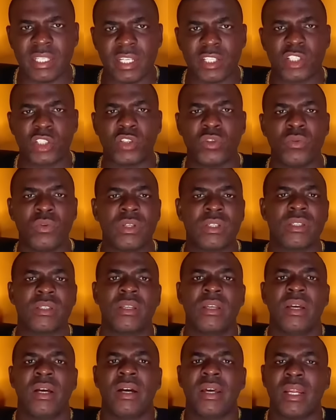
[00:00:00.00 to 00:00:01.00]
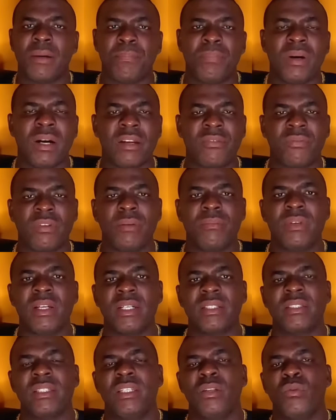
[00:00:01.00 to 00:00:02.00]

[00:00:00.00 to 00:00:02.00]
stage shows, and apart from that,